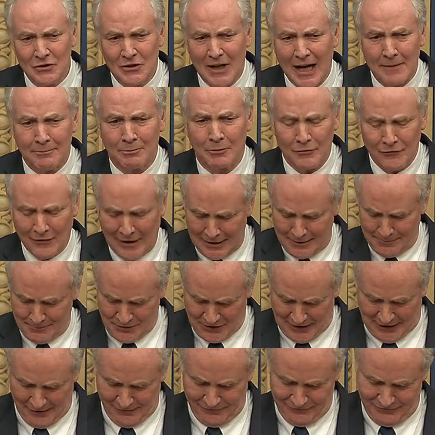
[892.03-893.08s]
prevent
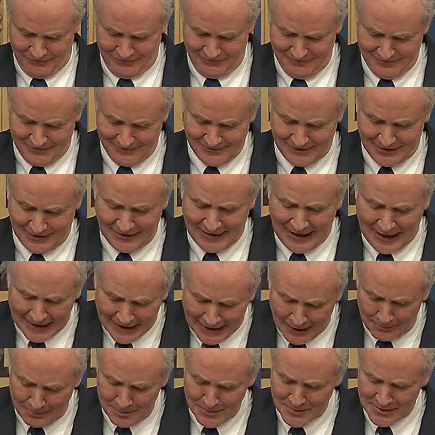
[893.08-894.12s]
himself, could not
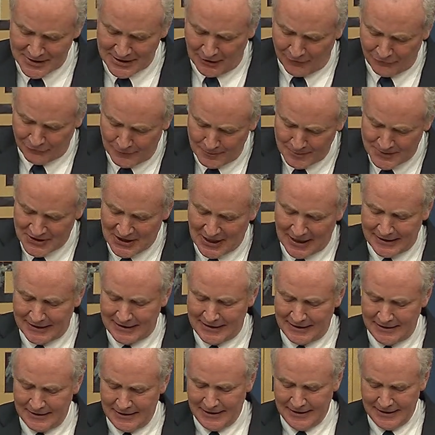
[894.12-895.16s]
help himself from
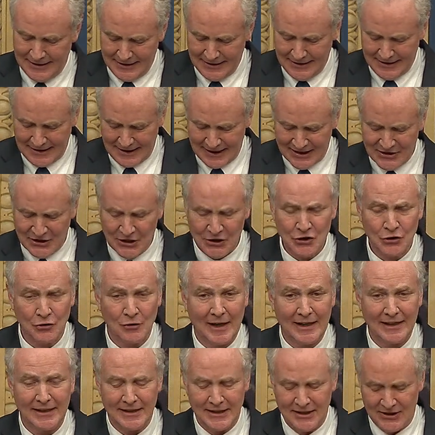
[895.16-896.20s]
citing a
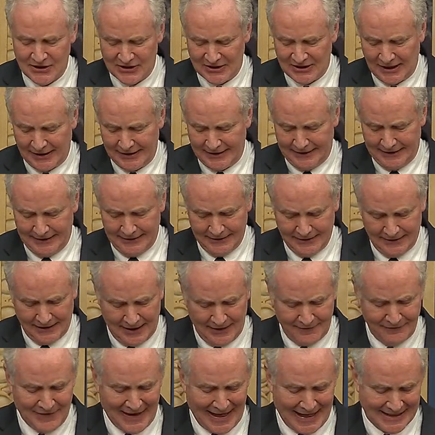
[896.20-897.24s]
discredited study
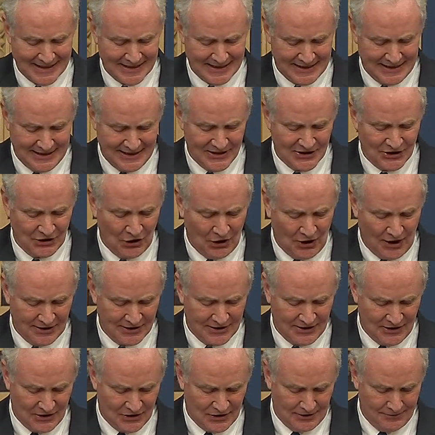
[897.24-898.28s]
on vaccines and
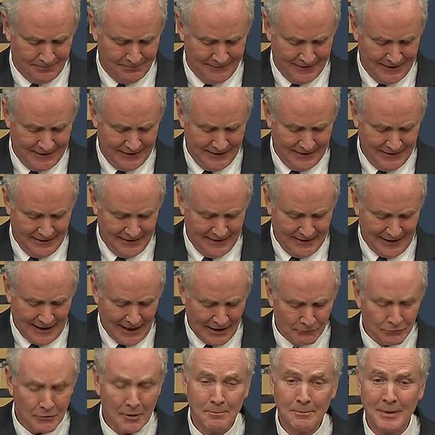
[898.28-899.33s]
autism,
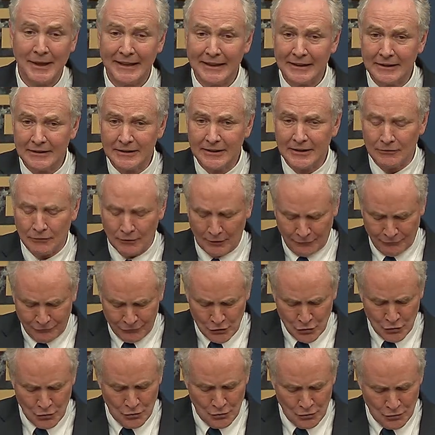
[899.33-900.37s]
and repeatedly
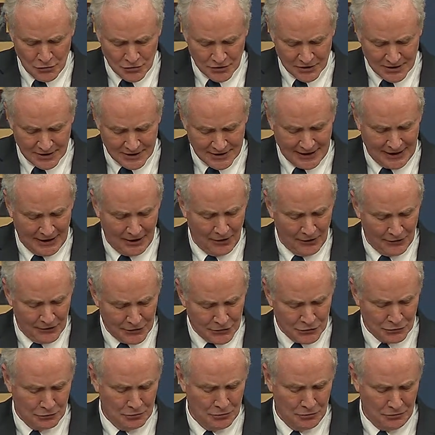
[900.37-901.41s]
refused to tell the
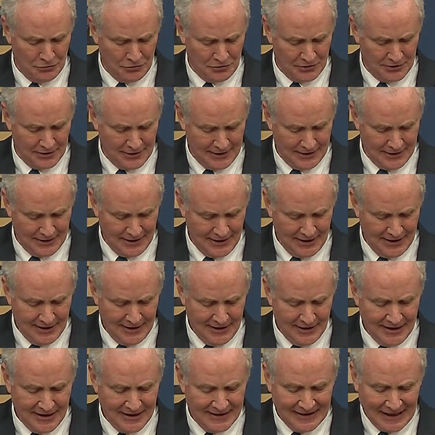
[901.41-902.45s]
truth
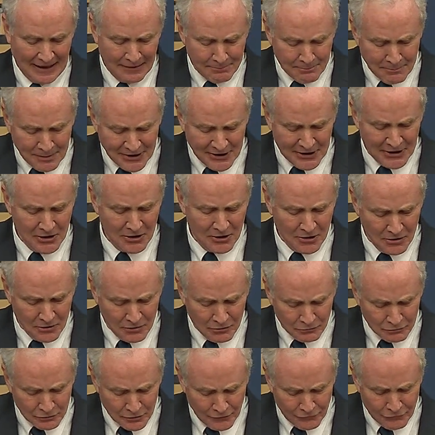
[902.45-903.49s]
that
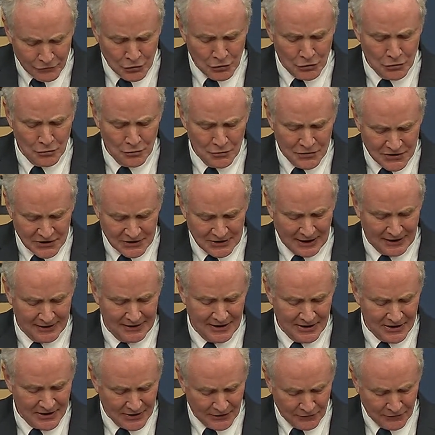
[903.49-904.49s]
peer-reviewed studies have